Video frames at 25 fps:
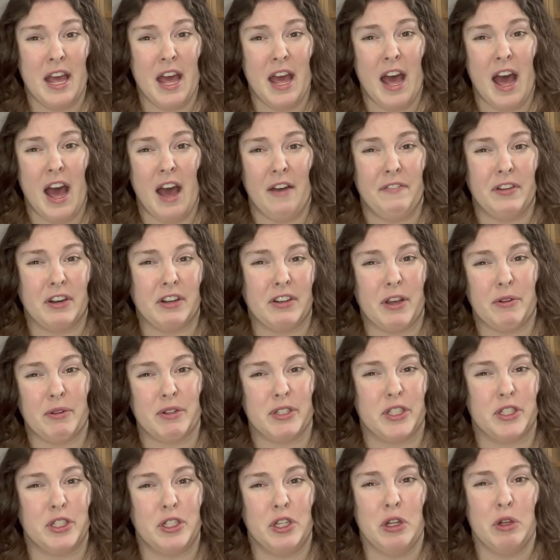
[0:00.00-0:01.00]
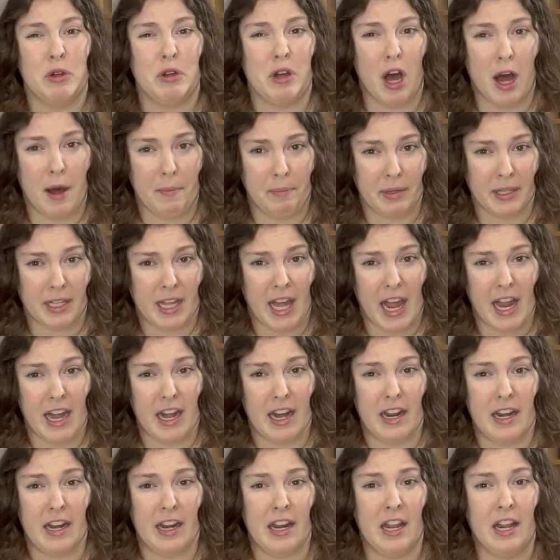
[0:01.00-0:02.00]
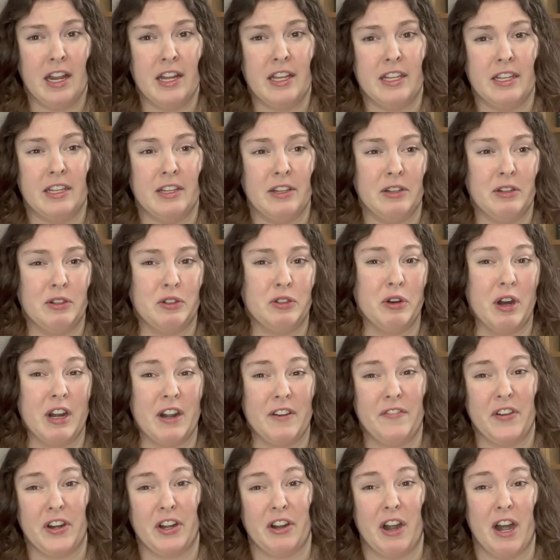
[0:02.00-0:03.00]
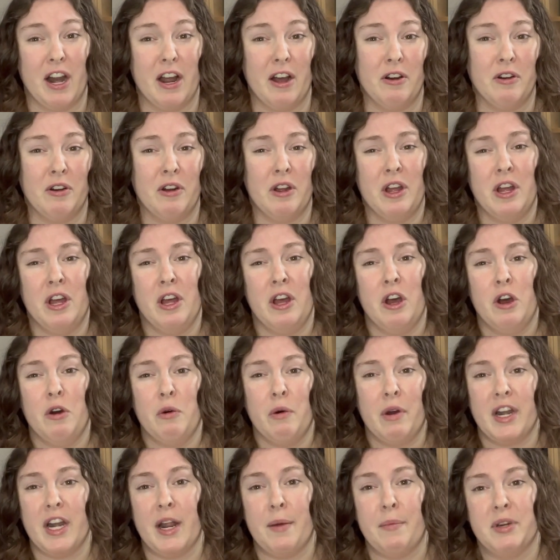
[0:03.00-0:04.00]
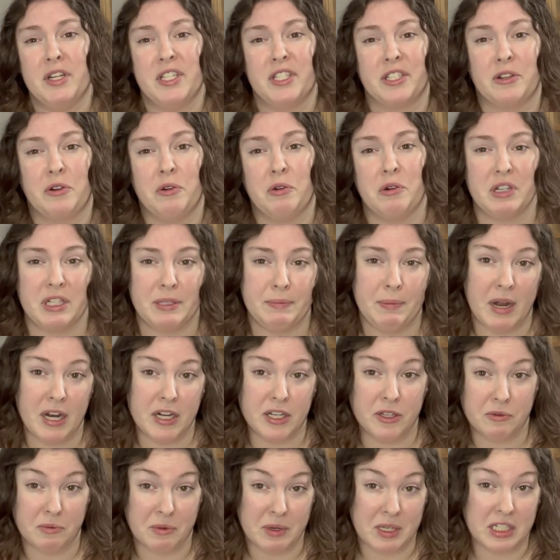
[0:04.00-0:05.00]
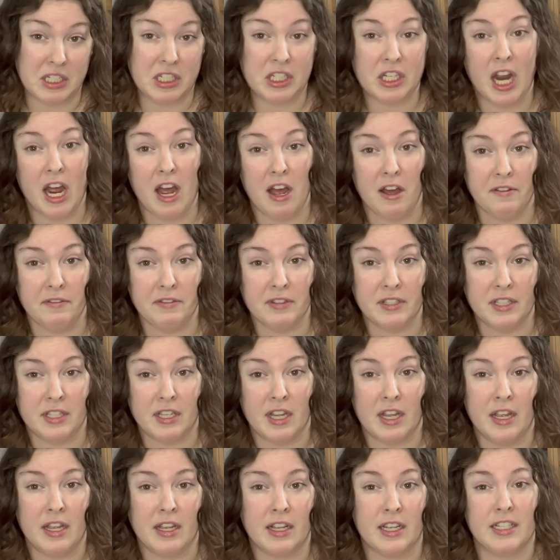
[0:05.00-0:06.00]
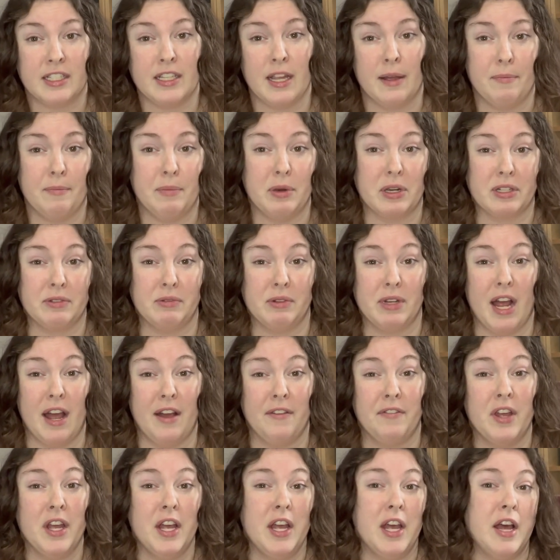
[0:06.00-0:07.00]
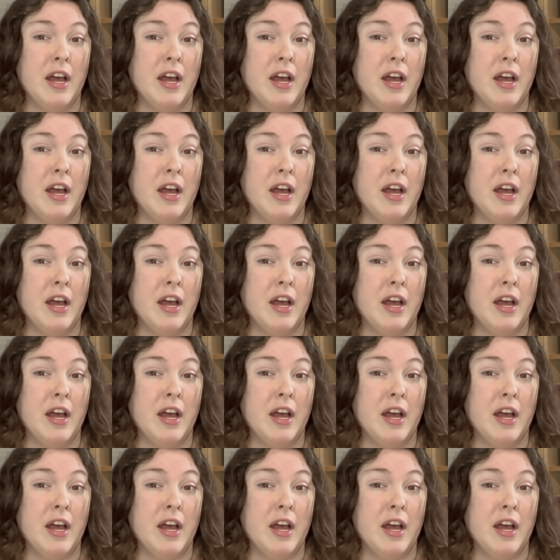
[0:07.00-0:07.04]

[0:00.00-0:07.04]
I figured that was too complicated to try to figure out what numbers to correspond to which shelves, because some books would have a